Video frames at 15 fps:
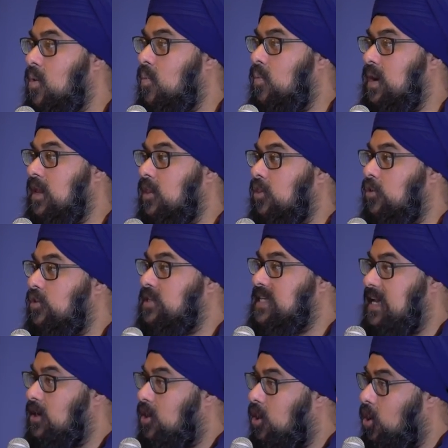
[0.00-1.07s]
when it learns
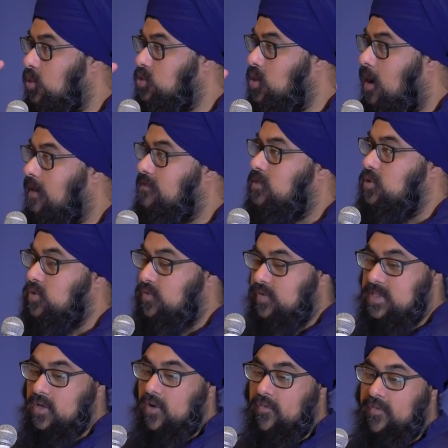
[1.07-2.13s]
how to close off those
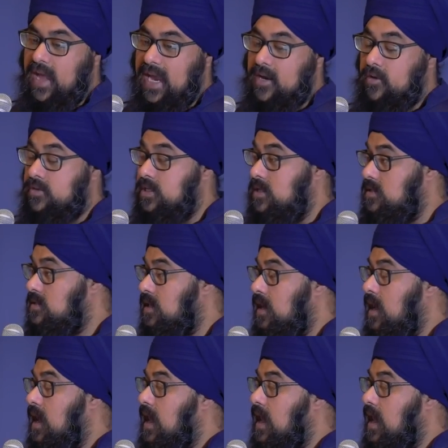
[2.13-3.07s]
physical faculties.